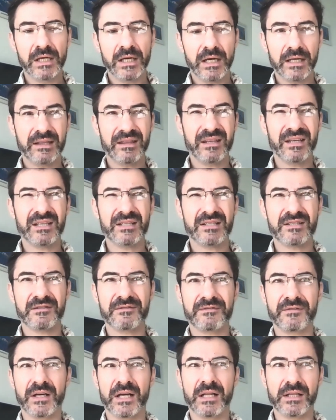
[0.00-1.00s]
I think it's a
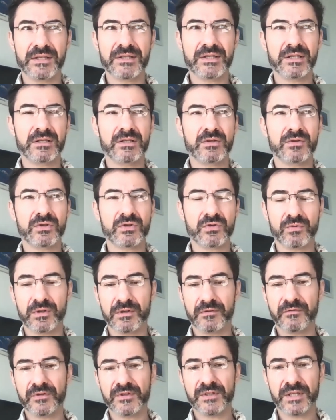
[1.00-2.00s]
fallacy to sort
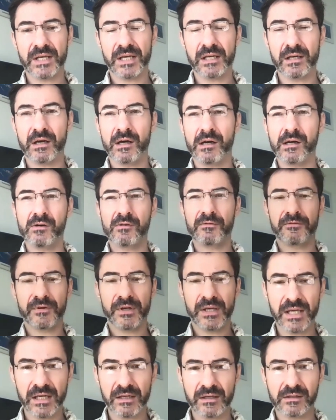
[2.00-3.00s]
of say, oh,
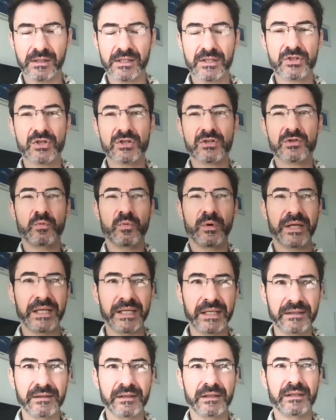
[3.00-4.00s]
forget it, let's just
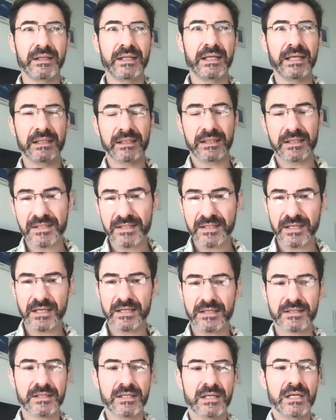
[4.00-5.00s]
wait and then
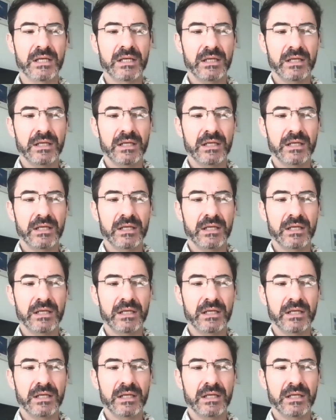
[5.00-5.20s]
assess.